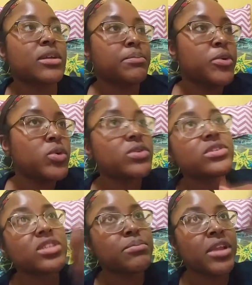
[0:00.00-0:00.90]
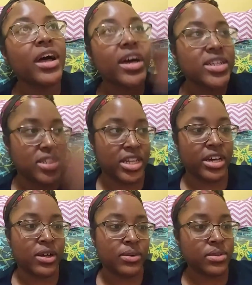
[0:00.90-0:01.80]
pulls the blinds
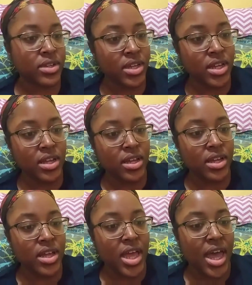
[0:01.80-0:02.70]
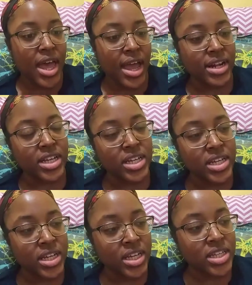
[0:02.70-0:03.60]
down and
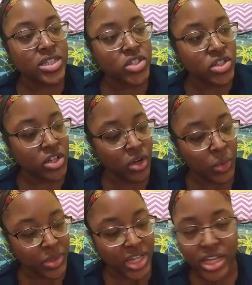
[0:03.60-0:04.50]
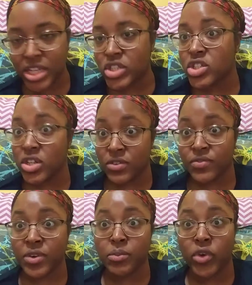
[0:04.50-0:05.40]
he gets the coke that he took
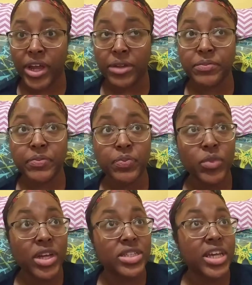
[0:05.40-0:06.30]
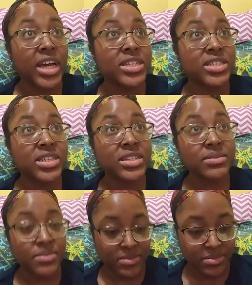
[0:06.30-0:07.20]
from Ren, takes it,
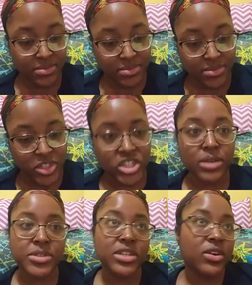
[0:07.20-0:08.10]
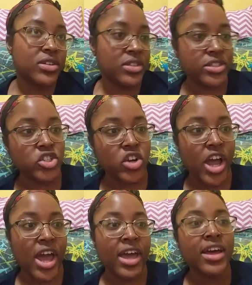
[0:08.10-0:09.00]
dumps it on the
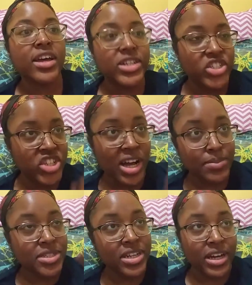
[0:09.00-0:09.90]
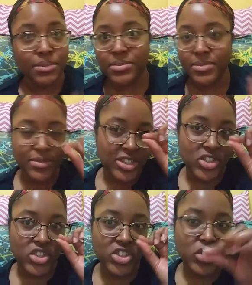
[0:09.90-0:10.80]
tray, chops it up, and
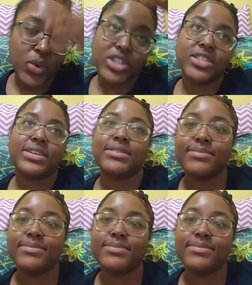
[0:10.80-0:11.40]
just snorts it.